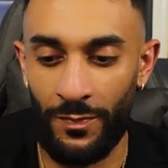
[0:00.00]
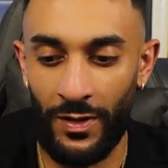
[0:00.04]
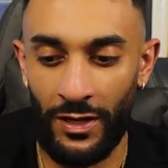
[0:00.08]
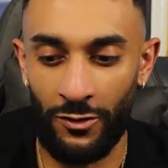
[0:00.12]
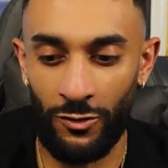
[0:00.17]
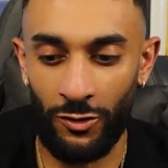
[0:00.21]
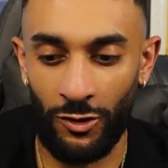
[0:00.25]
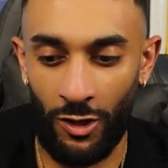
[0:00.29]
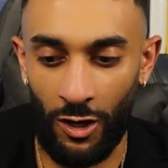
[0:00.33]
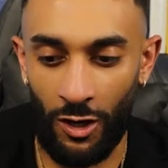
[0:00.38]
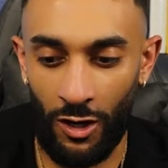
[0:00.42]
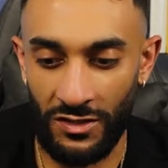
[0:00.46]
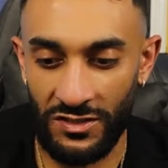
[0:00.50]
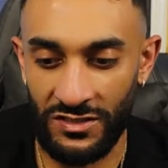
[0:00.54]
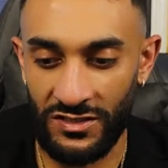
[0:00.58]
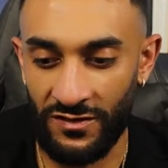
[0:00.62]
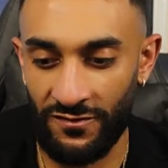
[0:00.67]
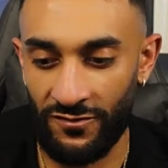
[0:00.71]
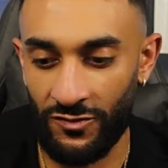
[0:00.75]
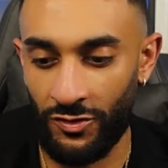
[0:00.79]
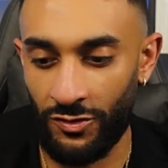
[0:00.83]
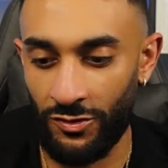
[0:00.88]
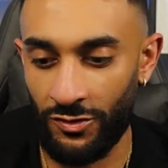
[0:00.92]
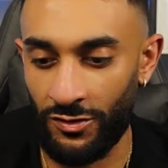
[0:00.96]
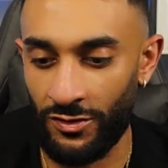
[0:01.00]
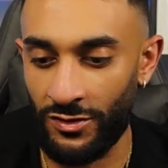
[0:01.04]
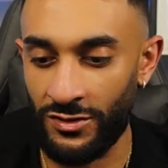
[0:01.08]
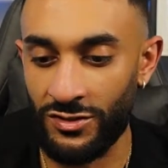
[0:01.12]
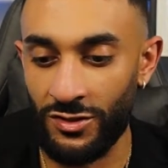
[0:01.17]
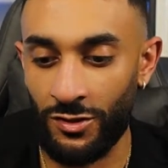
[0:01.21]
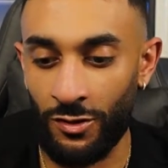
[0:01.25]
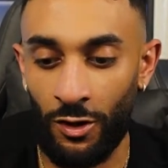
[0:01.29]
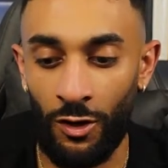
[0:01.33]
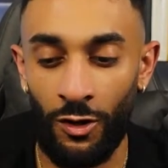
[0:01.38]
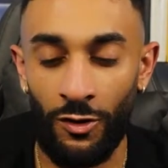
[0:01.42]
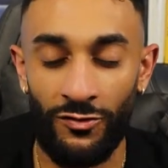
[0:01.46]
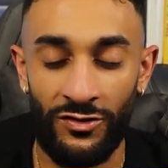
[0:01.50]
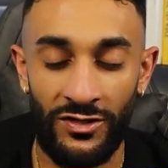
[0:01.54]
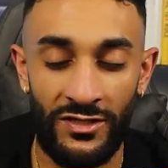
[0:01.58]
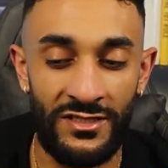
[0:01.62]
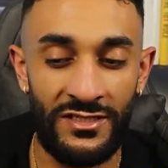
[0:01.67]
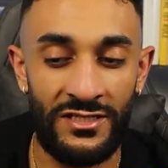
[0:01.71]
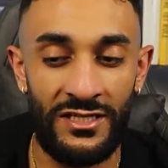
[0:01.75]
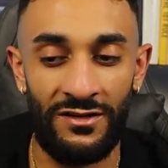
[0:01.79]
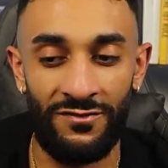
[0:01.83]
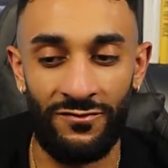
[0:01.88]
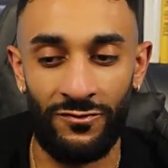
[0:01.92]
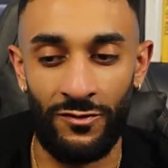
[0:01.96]
better cost of goods, and all these
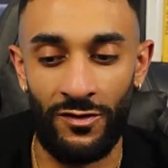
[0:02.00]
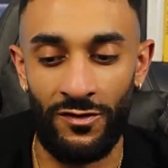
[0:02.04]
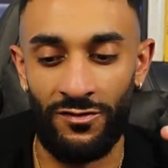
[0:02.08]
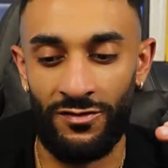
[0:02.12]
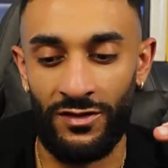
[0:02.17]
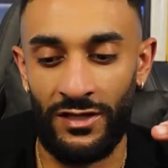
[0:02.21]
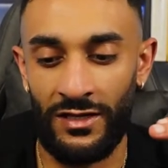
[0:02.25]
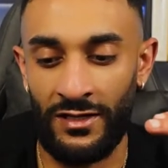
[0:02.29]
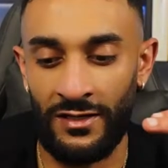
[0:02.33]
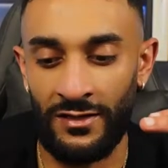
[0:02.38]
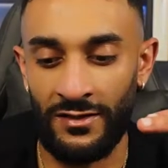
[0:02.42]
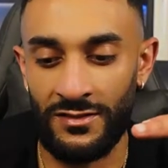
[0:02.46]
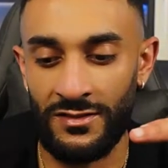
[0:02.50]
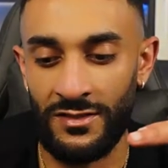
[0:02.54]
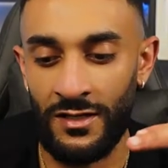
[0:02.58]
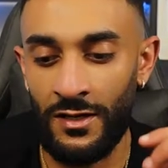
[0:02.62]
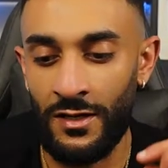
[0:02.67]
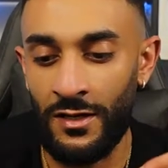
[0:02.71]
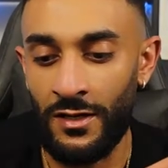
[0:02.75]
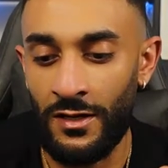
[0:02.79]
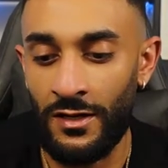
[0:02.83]
different things.